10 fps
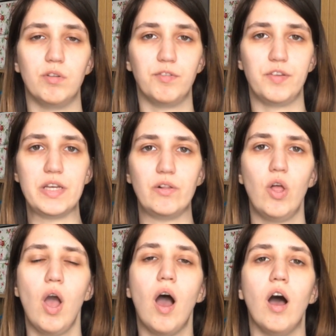will
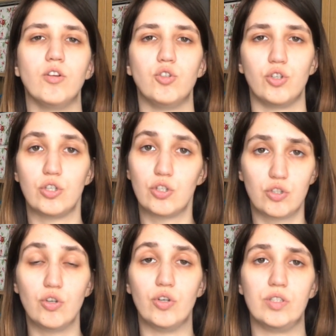feel
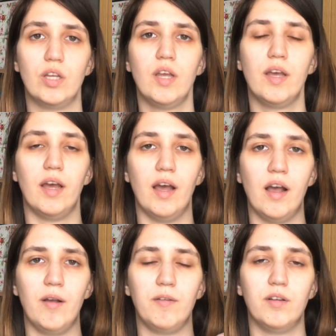understood,
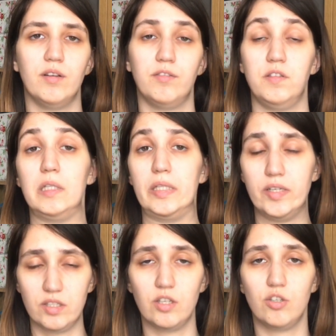feel
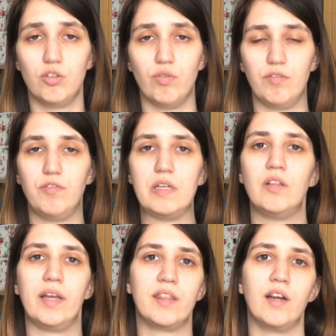listened to, and
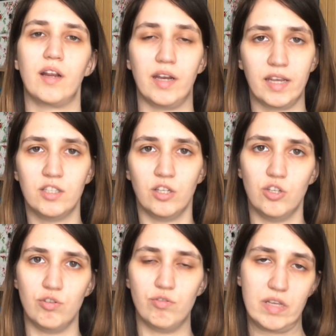feel like they're
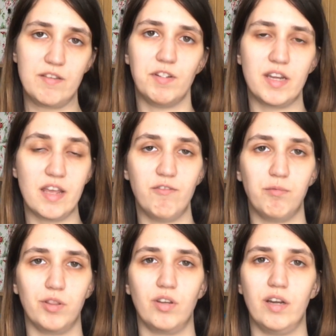connecting to you, even
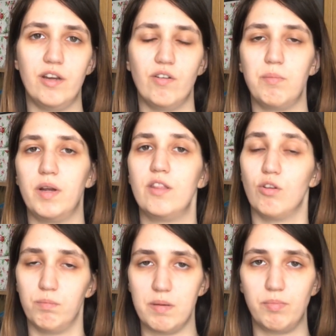if what they're hearing might
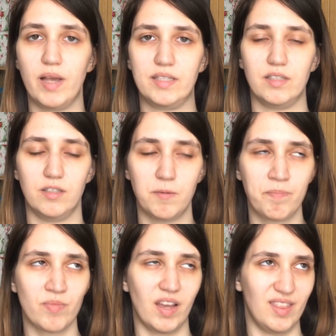not be pleasant.
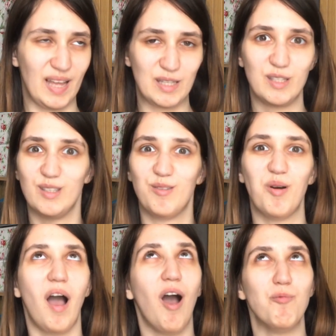And that's
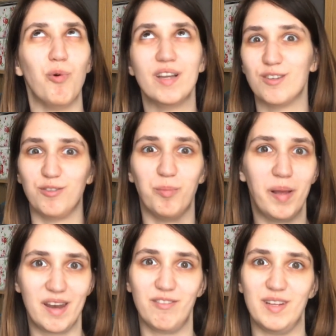a wonderful
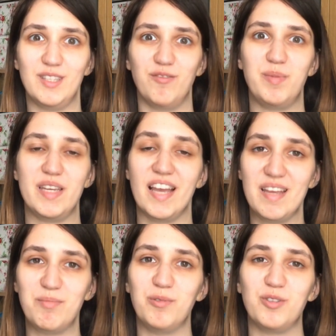benefit of being
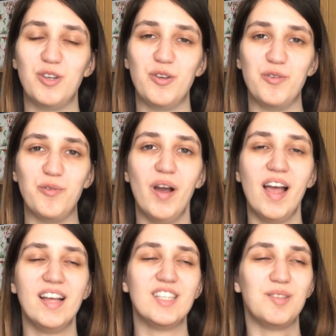able to
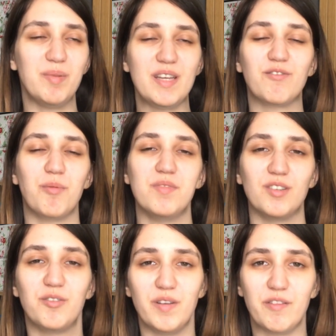speak from
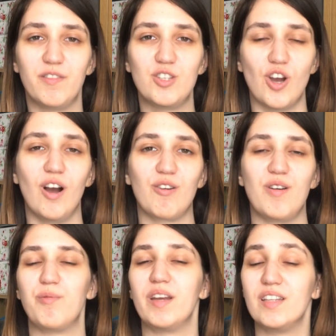your fifth
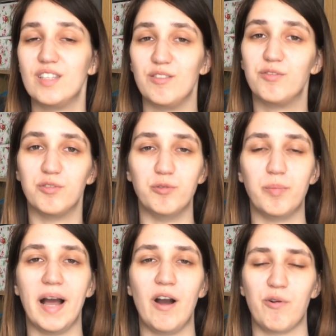chakra when it's in full
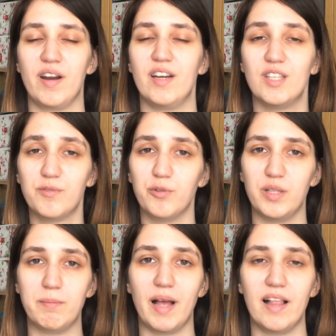power and it's
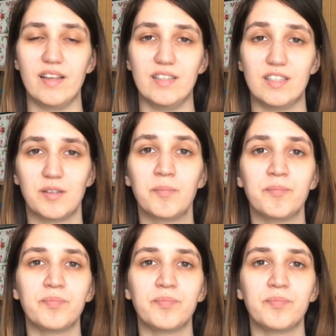fully balanced.